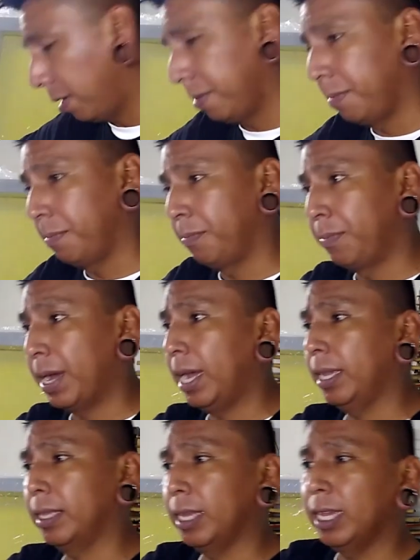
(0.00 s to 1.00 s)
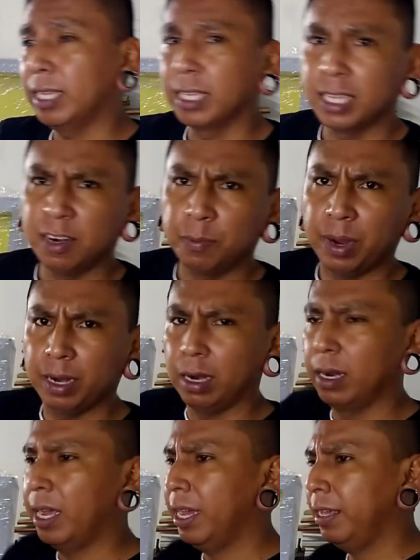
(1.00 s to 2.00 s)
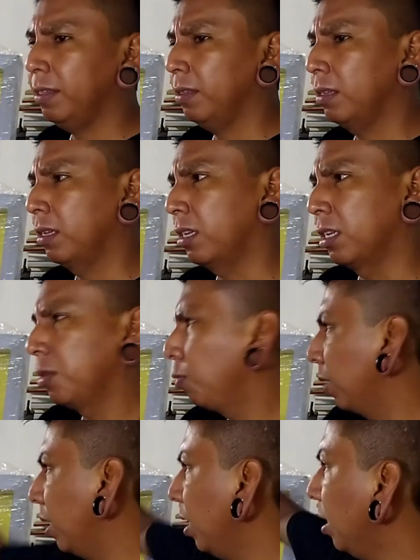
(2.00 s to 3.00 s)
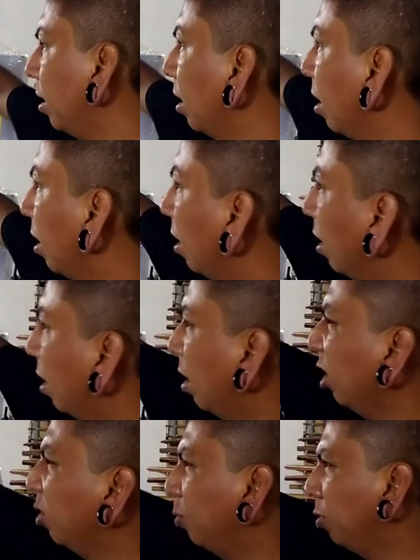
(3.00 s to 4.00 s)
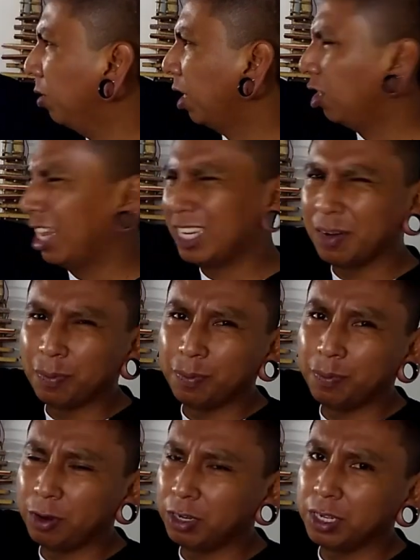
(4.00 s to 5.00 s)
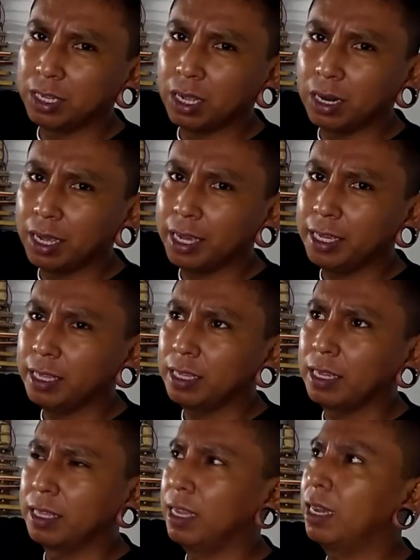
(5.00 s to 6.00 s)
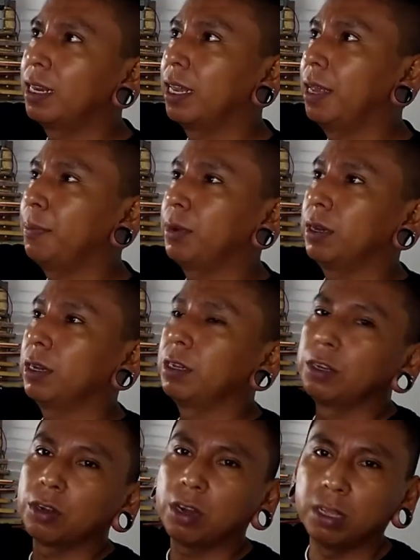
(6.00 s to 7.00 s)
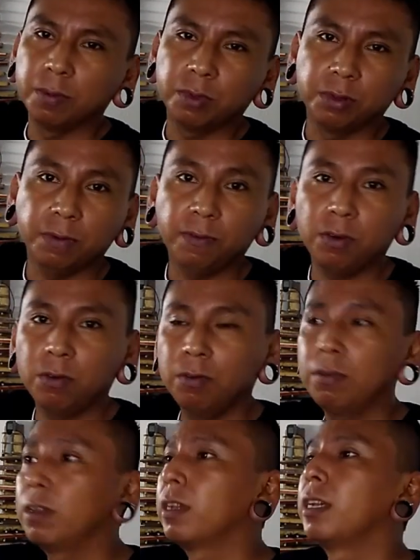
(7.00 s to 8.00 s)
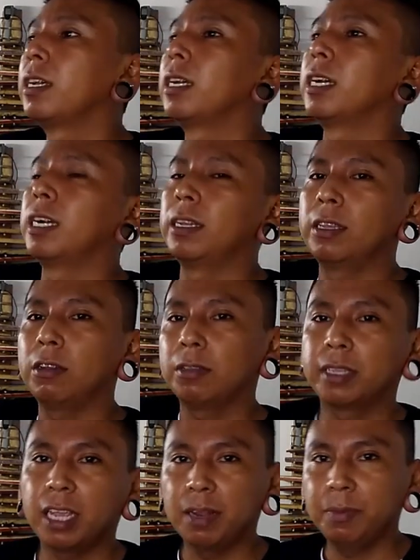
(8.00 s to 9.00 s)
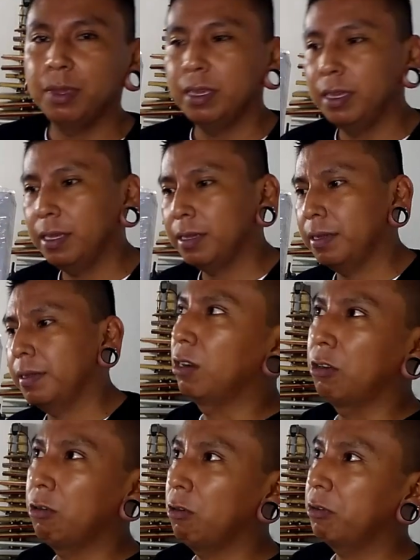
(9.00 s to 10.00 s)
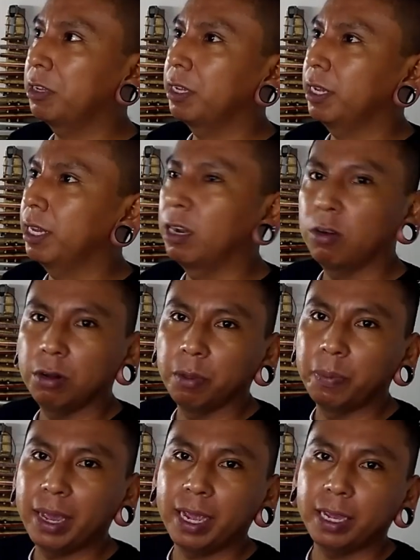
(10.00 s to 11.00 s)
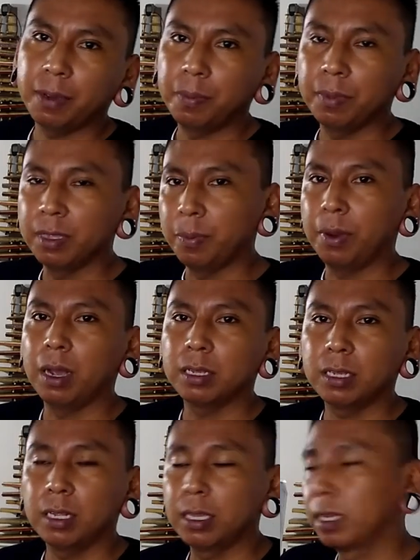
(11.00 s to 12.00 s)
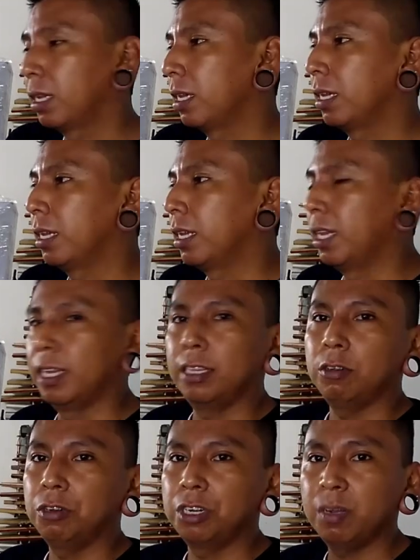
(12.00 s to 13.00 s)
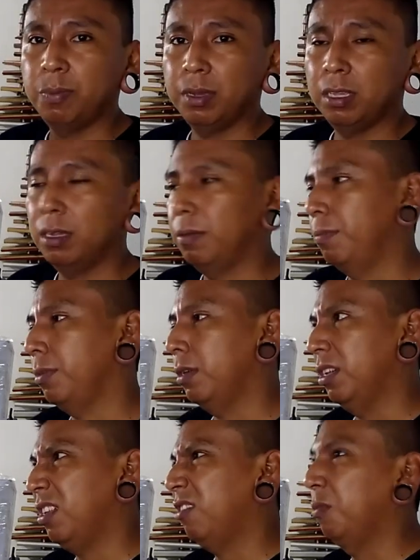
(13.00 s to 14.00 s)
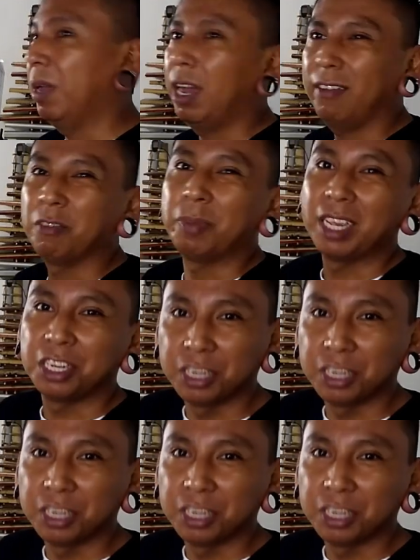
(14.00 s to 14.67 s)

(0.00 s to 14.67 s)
and buy things instead of buying online, because with this Octopus, I can actually purchase online. Not online, but call them through the phone, and they'll send me a quote, and I'll go to the bank, deposit, and they'll ship it. But I have to pay